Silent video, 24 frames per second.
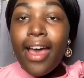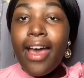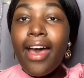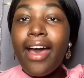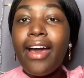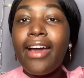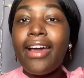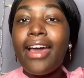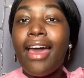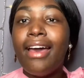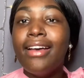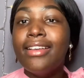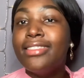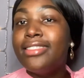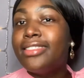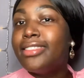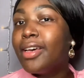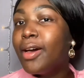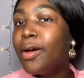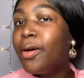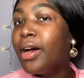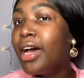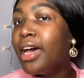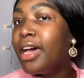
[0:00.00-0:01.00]
Okay,
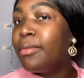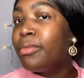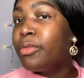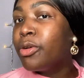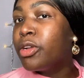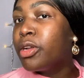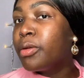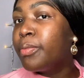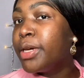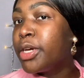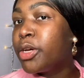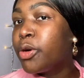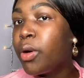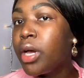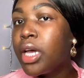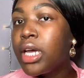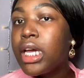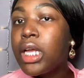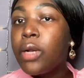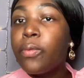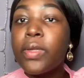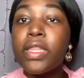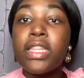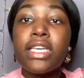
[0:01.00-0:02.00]
so I'm gonna be going
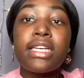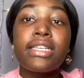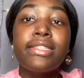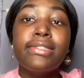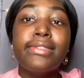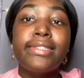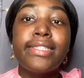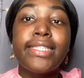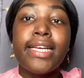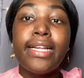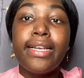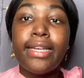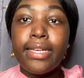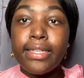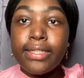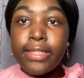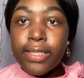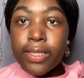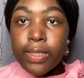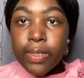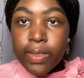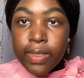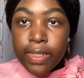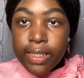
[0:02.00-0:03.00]
in with the concealer
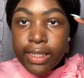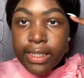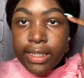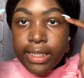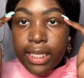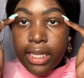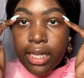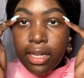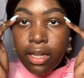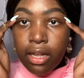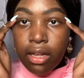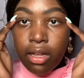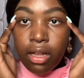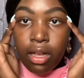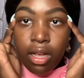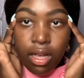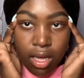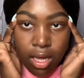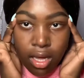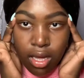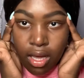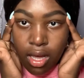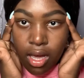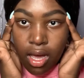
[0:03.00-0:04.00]
to conceal
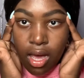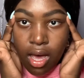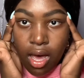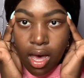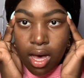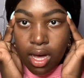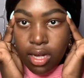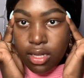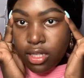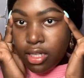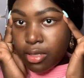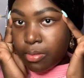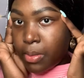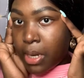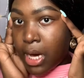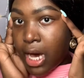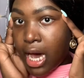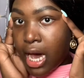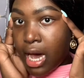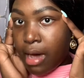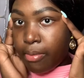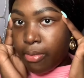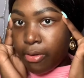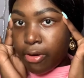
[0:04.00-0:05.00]
under my
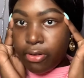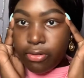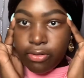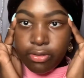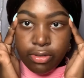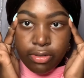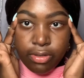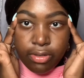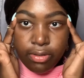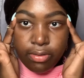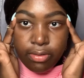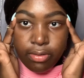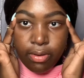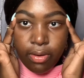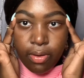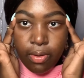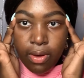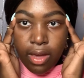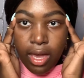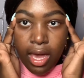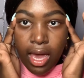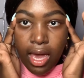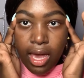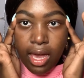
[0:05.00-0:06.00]
eyebrows,
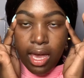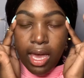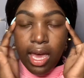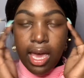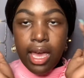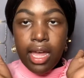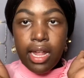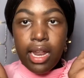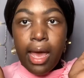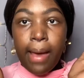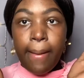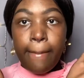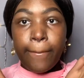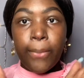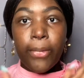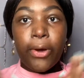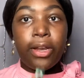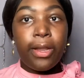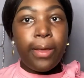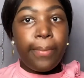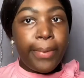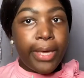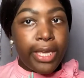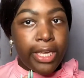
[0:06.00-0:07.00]
okay? And I'm
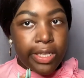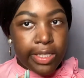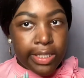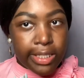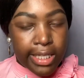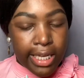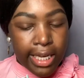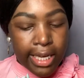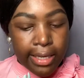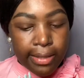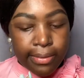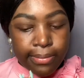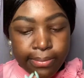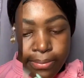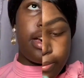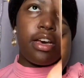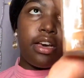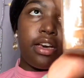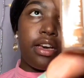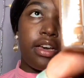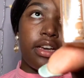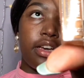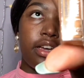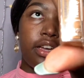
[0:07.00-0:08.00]
gonna be using
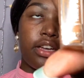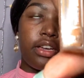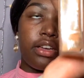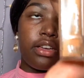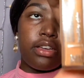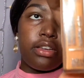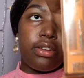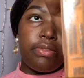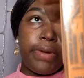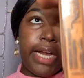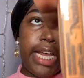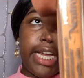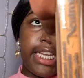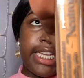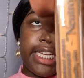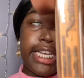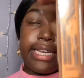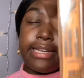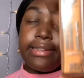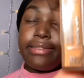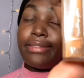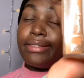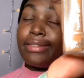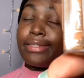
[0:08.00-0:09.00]

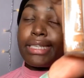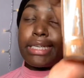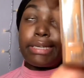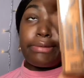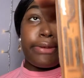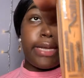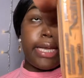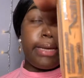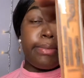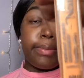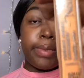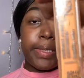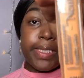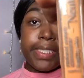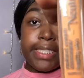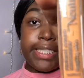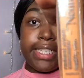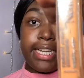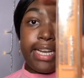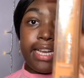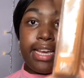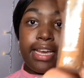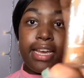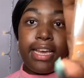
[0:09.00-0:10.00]
Radiant Cream
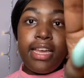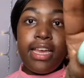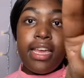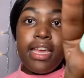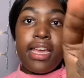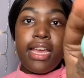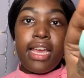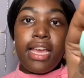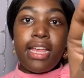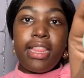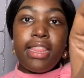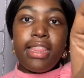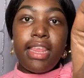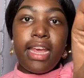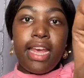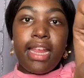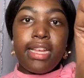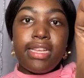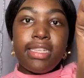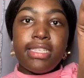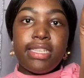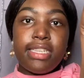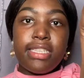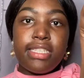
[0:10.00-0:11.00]
Concealer, and that
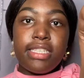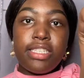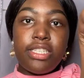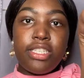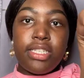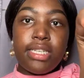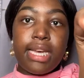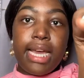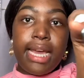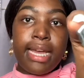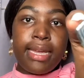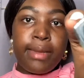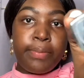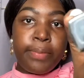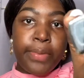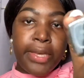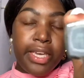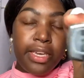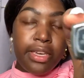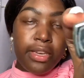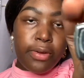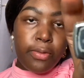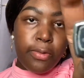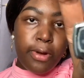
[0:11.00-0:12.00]
is in the shade
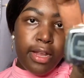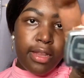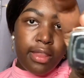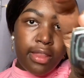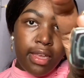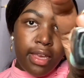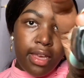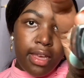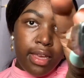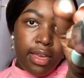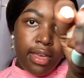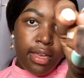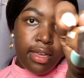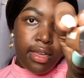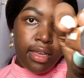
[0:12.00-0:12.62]
Pekin right there.